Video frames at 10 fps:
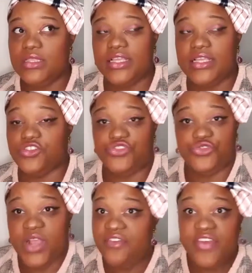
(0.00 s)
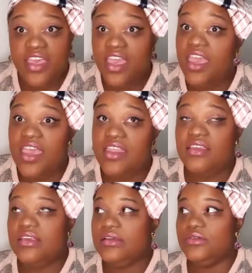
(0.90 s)
like there's traffic again,
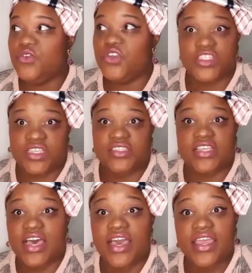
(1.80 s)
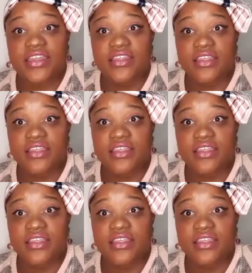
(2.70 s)
which is a sign,